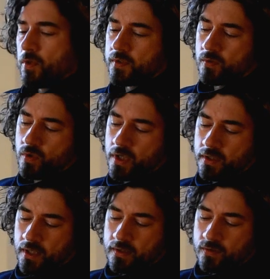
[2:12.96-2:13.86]
was a way
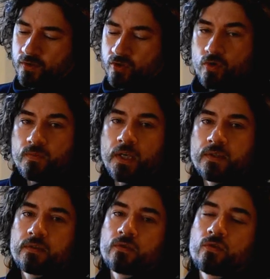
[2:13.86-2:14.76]
that
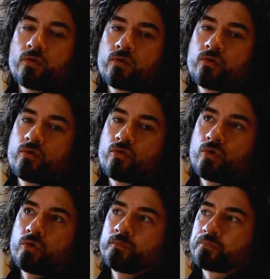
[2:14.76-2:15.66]
stonemasons used to
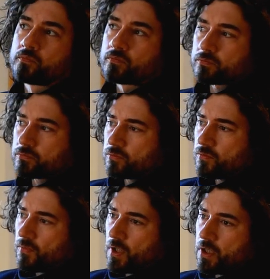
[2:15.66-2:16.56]
draw
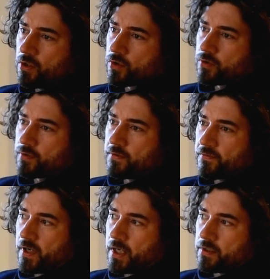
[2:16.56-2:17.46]
in order to
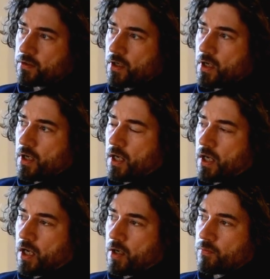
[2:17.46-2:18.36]
define
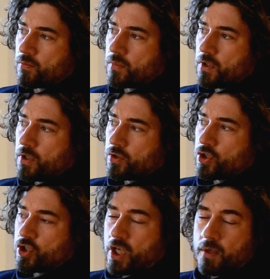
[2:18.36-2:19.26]
the
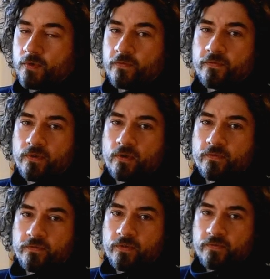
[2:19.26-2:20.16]
shape
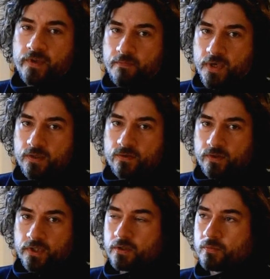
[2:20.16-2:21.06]
of their
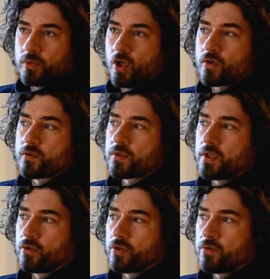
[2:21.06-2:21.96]
masonry blocks
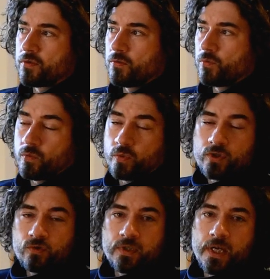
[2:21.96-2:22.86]
in order with
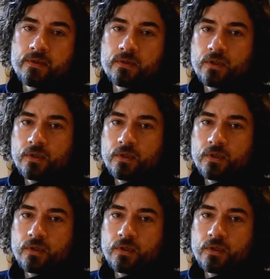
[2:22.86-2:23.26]
which to then